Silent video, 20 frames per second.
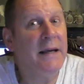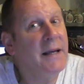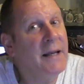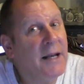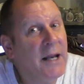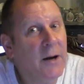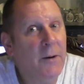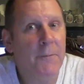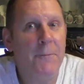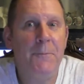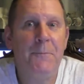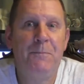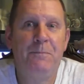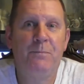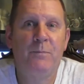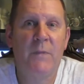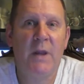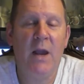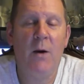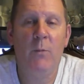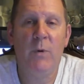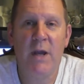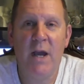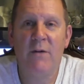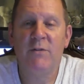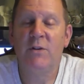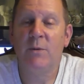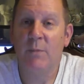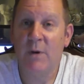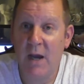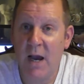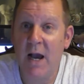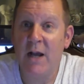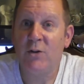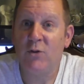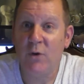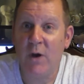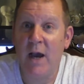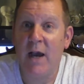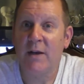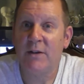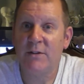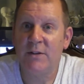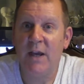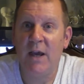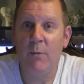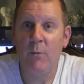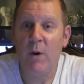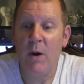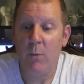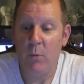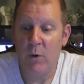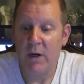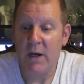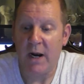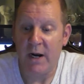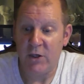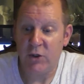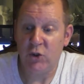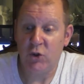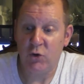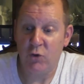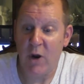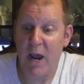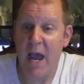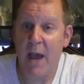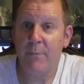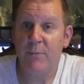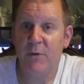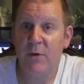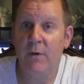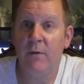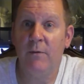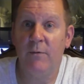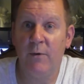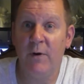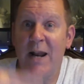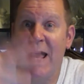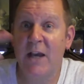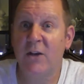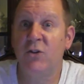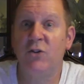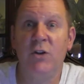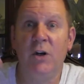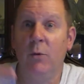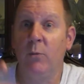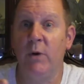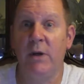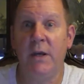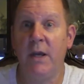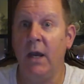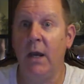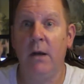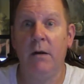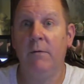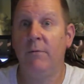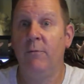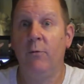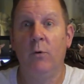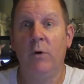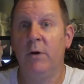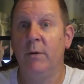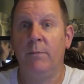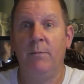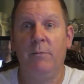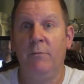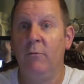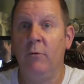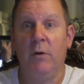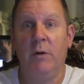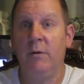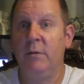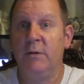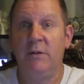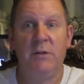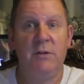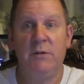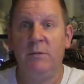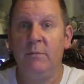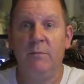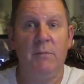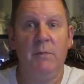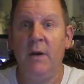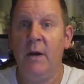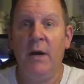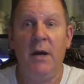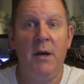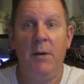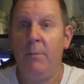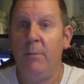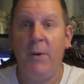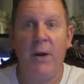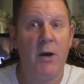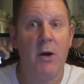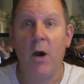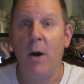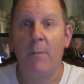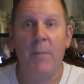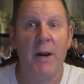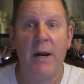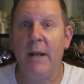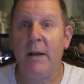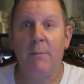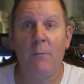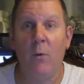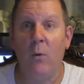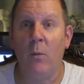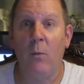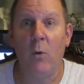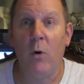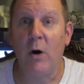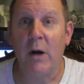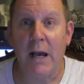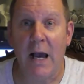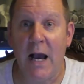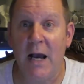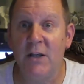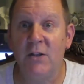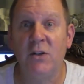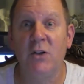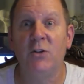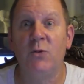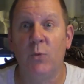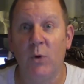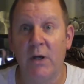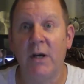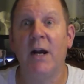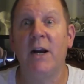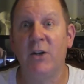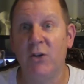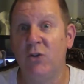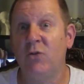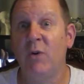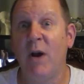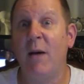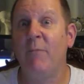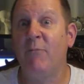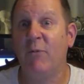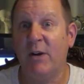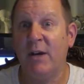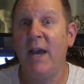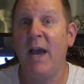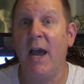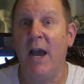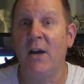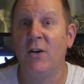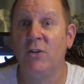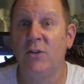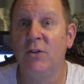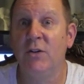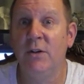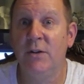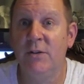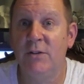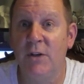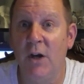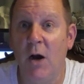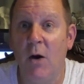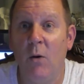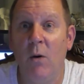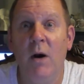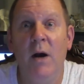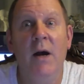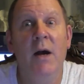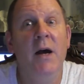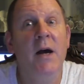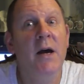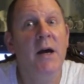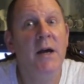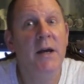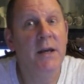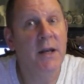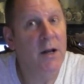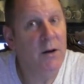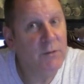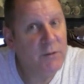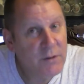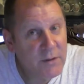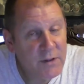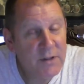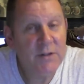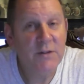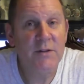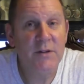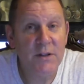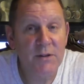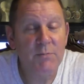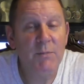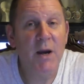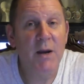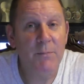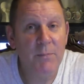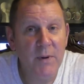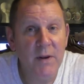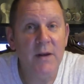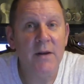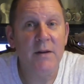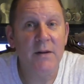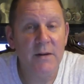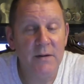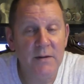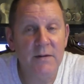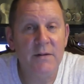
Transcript: You know, and we have some contracts, and, and we're kind of strapped for next year. We can't afford to really pick up any more guys because we're kind of strapped for cash. So, you know, this, this might be